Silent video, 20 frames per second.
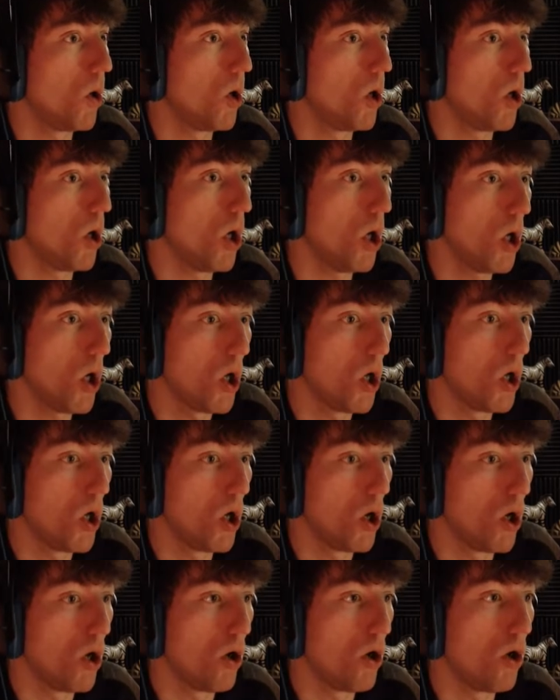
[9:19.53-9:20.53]
Huh?
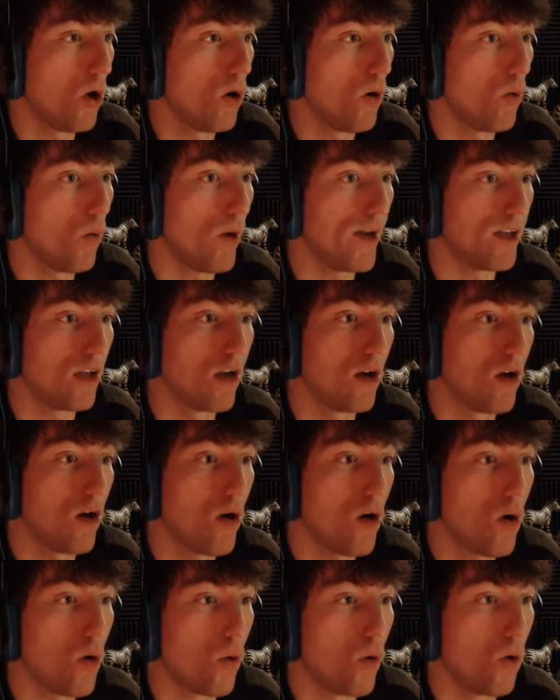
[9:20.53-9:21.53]
What?
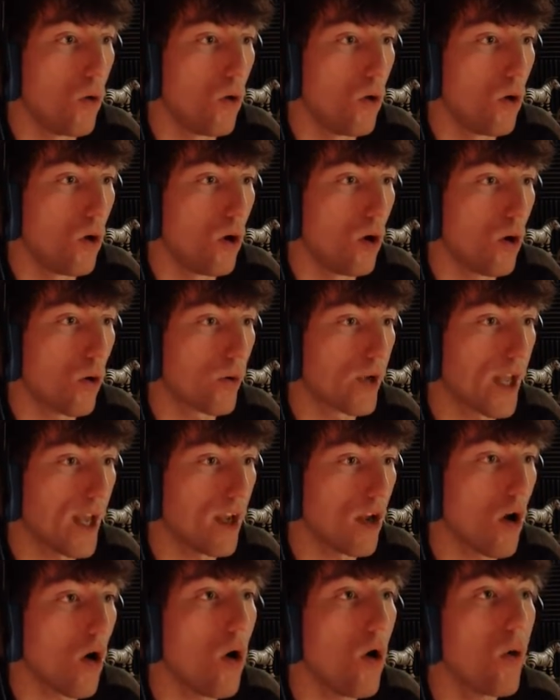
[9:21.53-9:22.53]
Oh, okay.
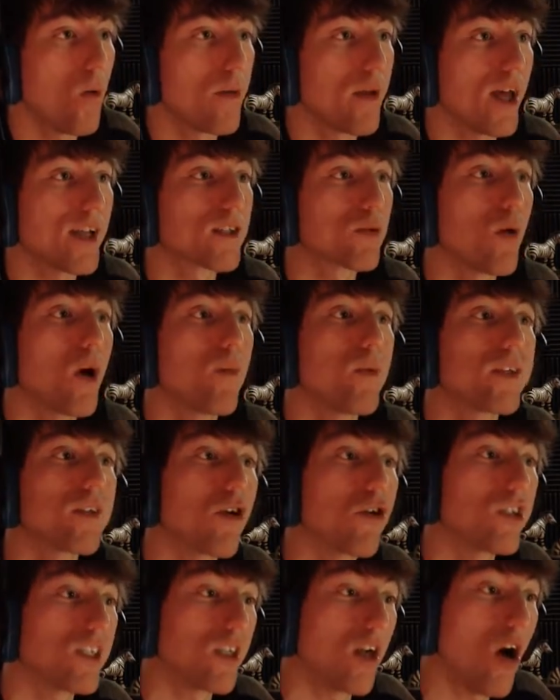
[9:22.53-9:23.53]
Oh, that's why we
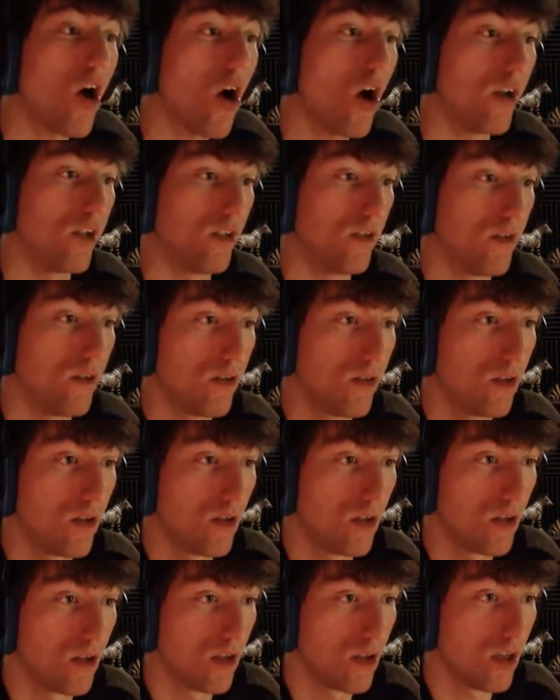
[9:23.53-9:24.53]
turned it on.
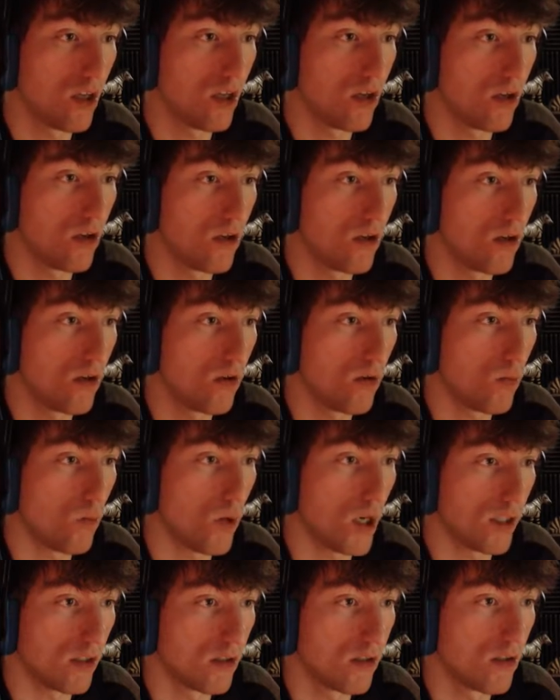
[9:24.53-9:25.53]

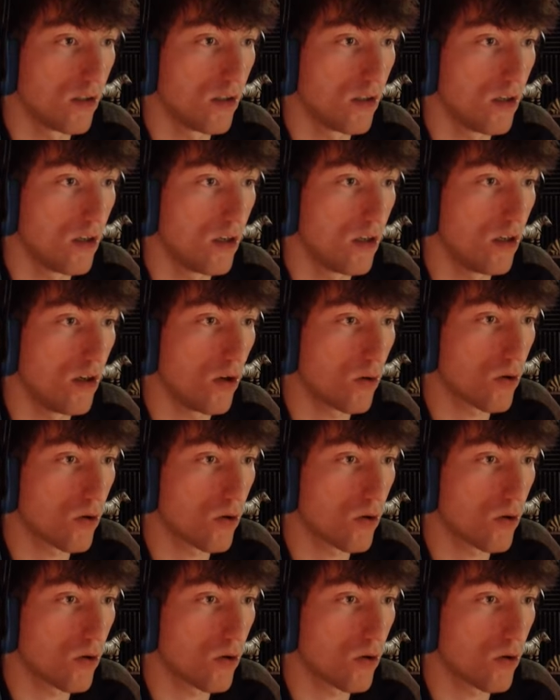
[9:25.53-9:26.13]
What? Oh,